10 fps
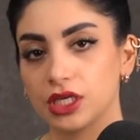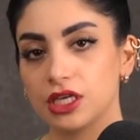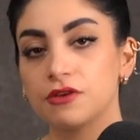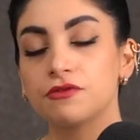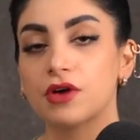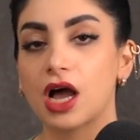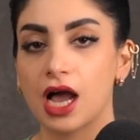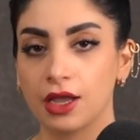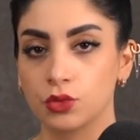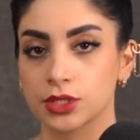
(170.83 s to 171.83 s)
if
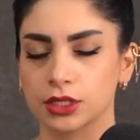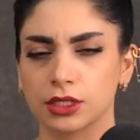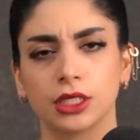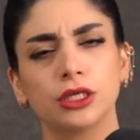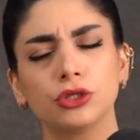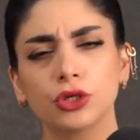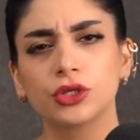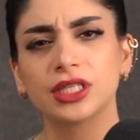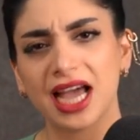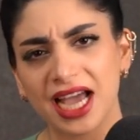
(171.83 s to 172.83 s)
I wasn't here, you
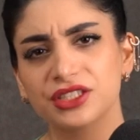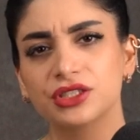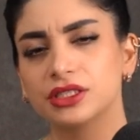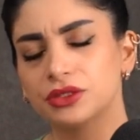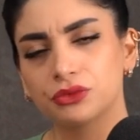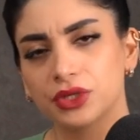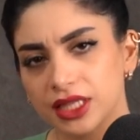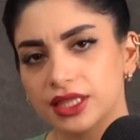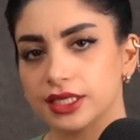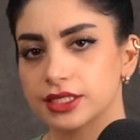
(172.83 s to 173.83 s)
could actually
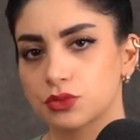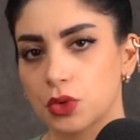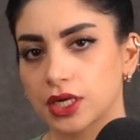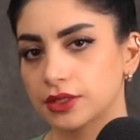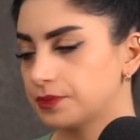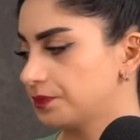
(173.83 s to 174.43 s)
read this one.